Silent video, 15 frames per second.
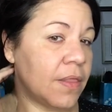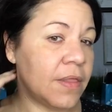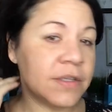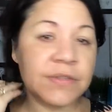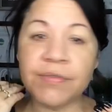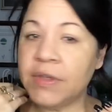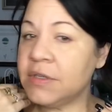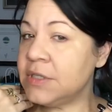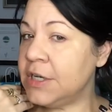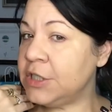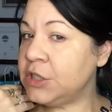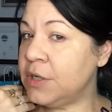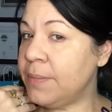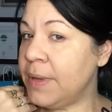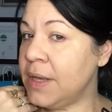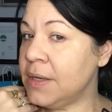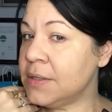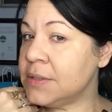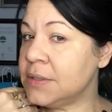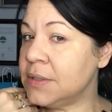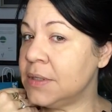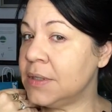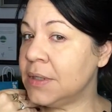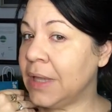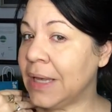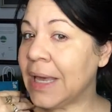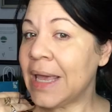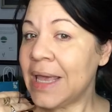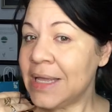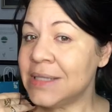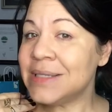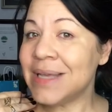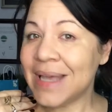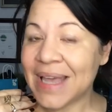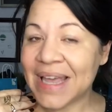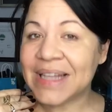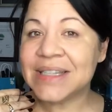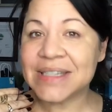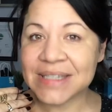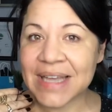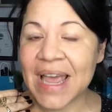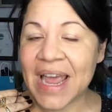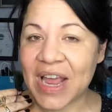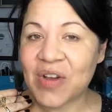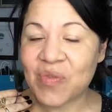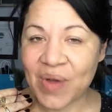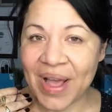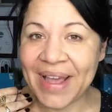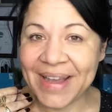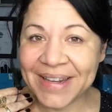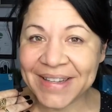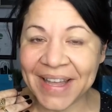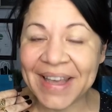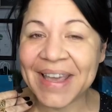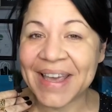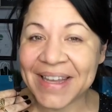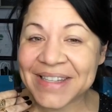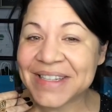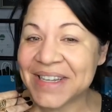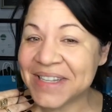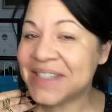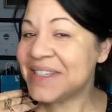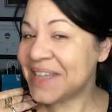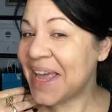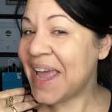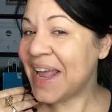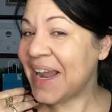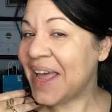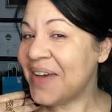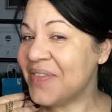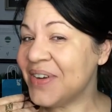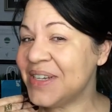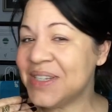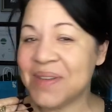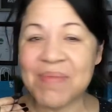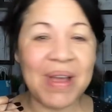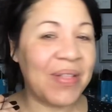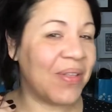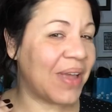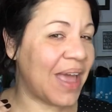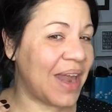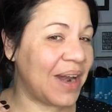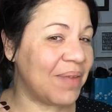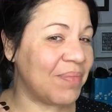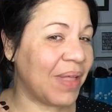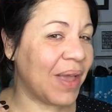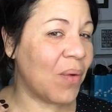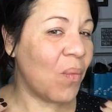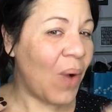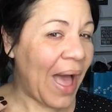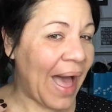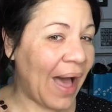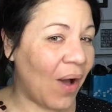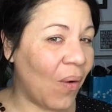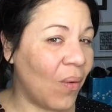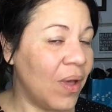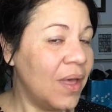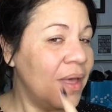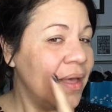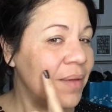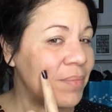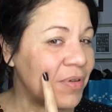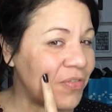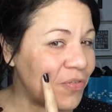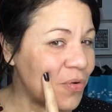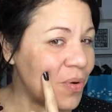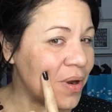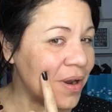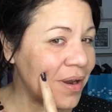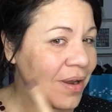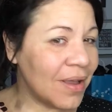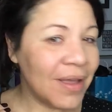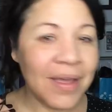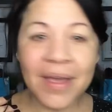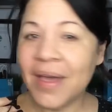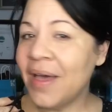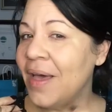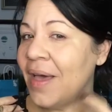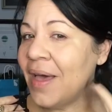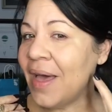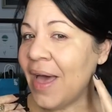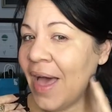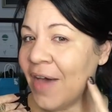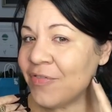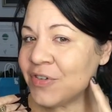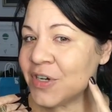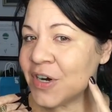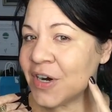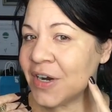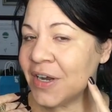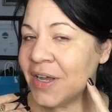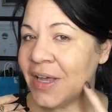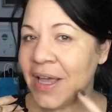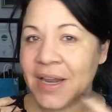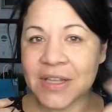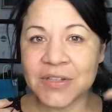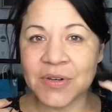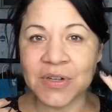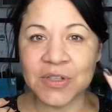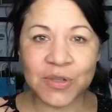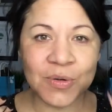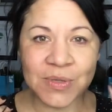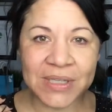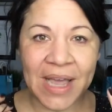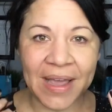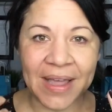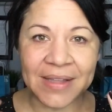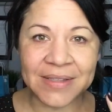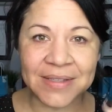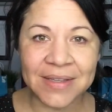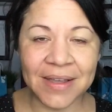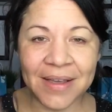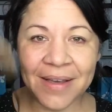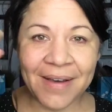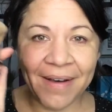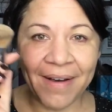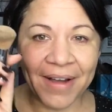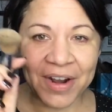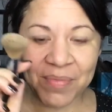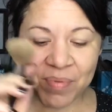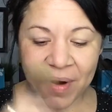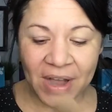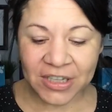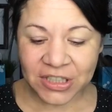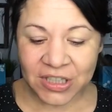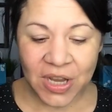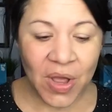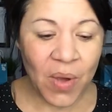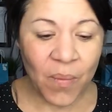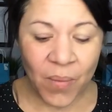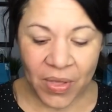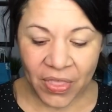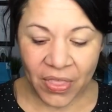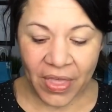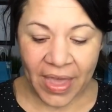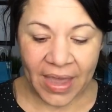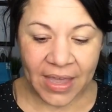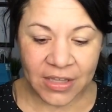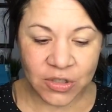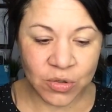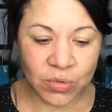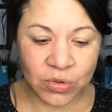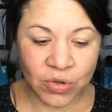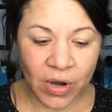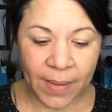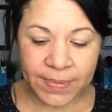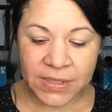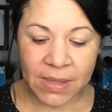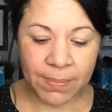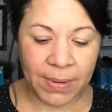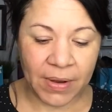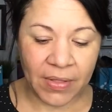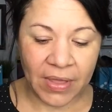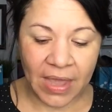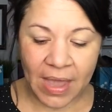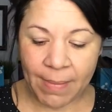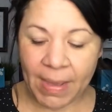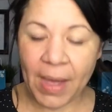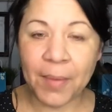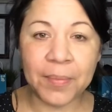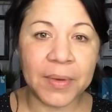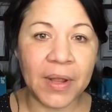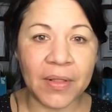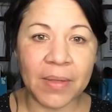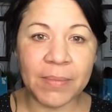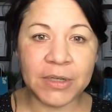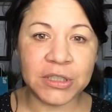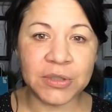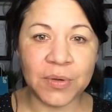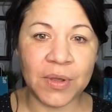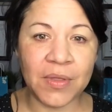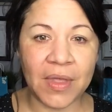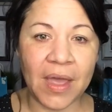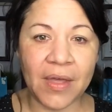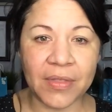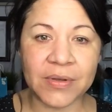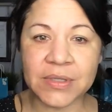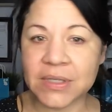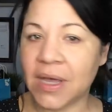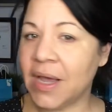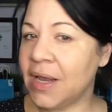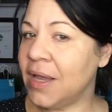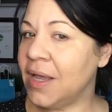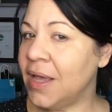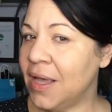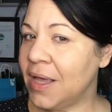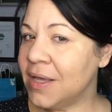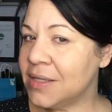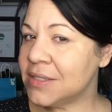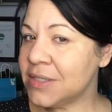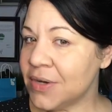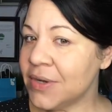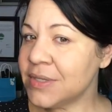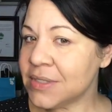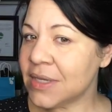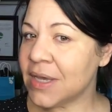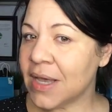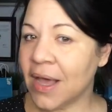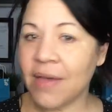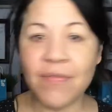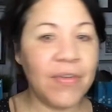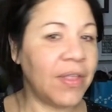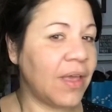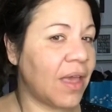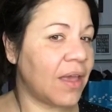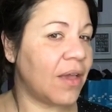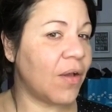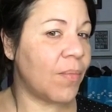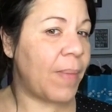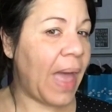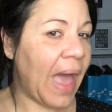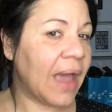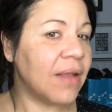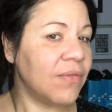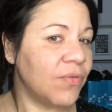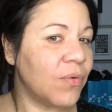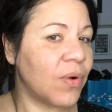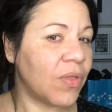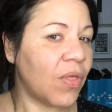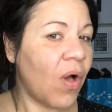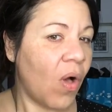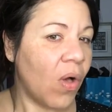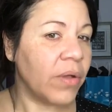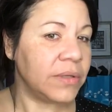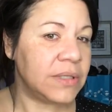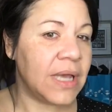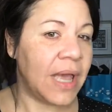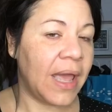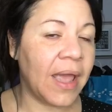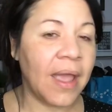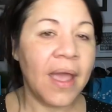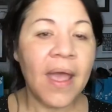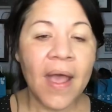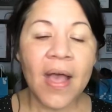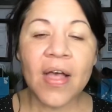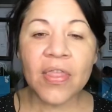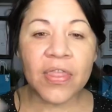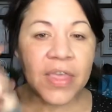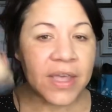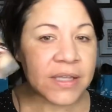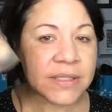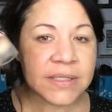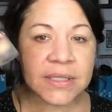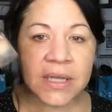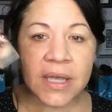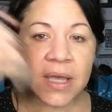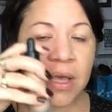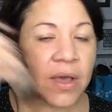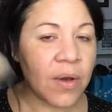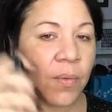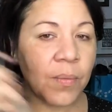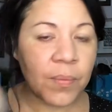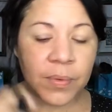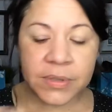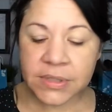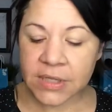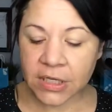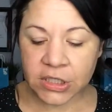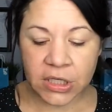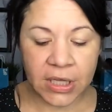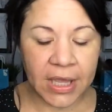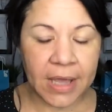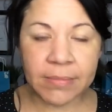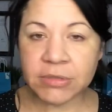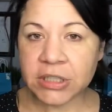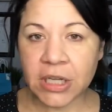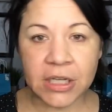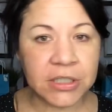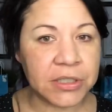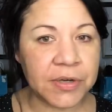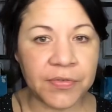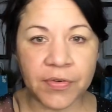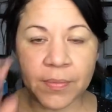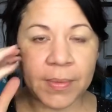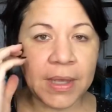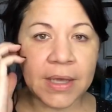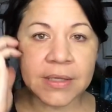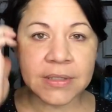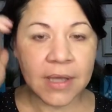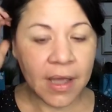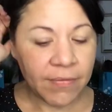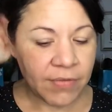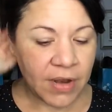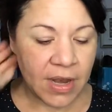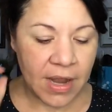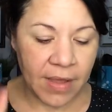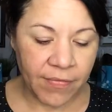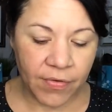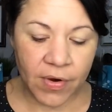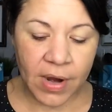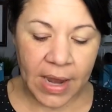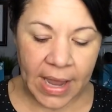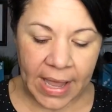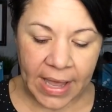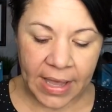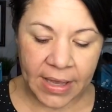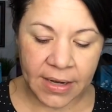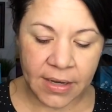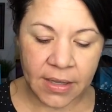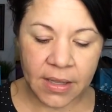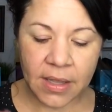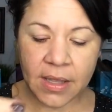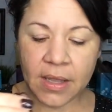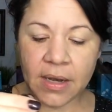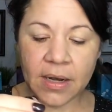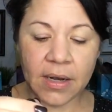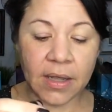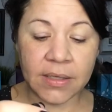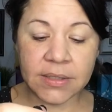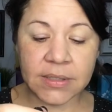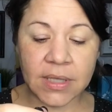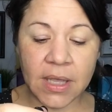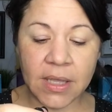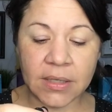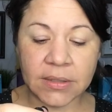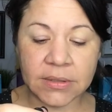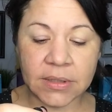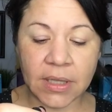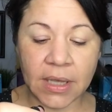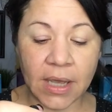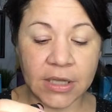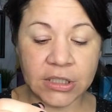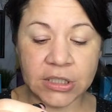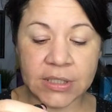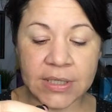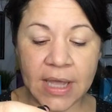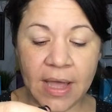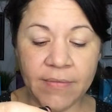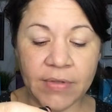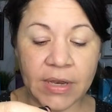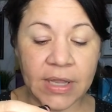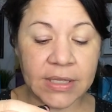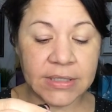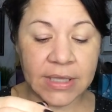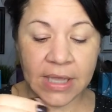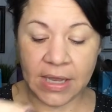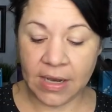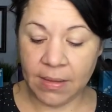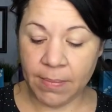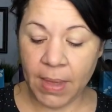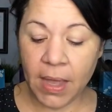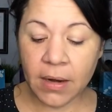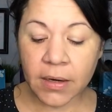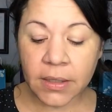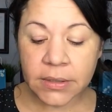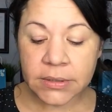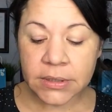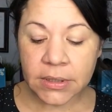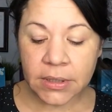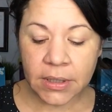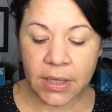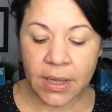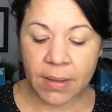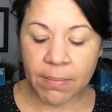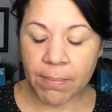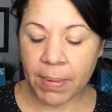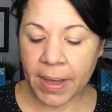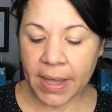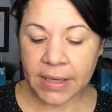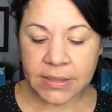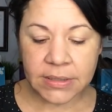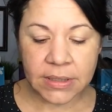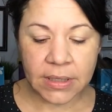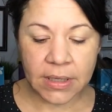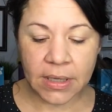this foundation makes? Like, it's insane, right? Like, it's insane. Every time I look at it, I'm like, wow. Before, after. And it took 2 seconds on a brush with like 2 drops that barely came out. Now let me show you the other side. Seriously, I feel like I could go back and forth all day. This was such a game changer for me because I've never had nice skin. Like, I just haven't. It's getting better, but